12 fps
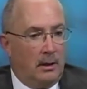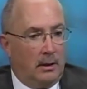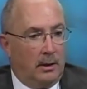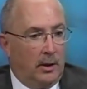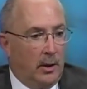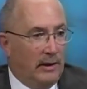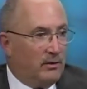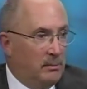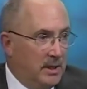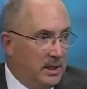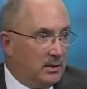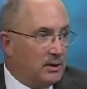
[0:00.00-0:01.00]
Uh, you have to
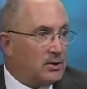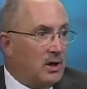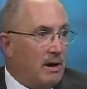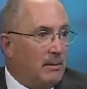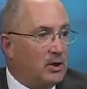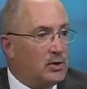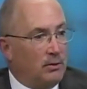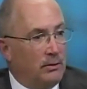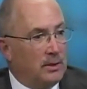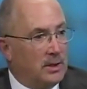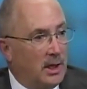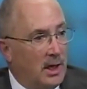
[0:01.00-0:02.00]
be at this time at a
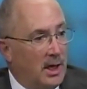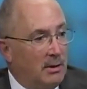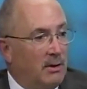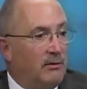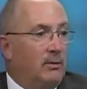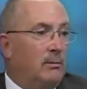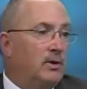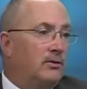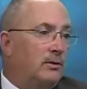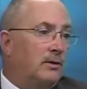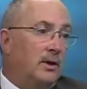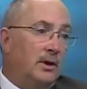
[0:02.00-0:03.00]
certain time. If you
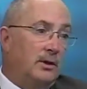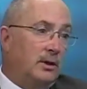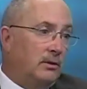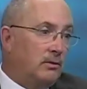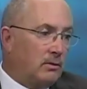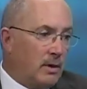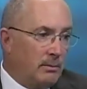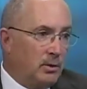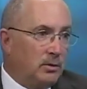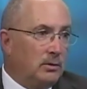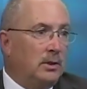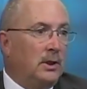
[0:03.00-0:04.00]
miss it, then you get in
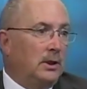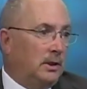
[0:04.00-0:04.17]
trouble.